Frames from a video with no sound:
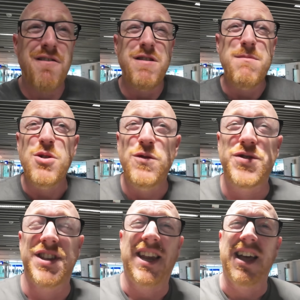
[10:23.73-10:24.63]

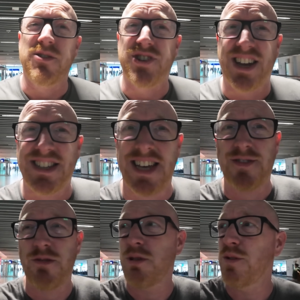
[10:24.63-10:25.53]
removes the lounge
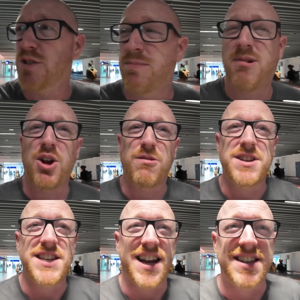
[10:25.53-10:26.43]
access, removes the
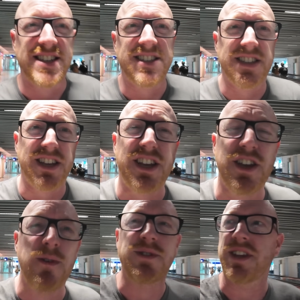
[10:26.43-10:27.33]
priority access to the
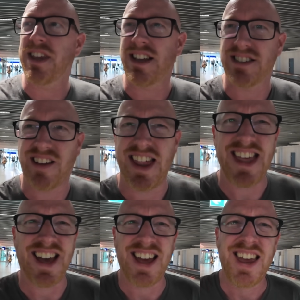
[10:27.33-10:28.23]
queues and things like
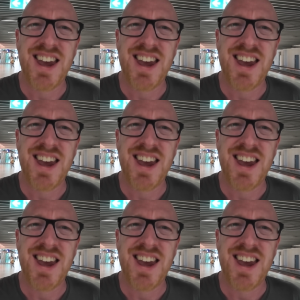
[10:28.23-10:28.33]
that.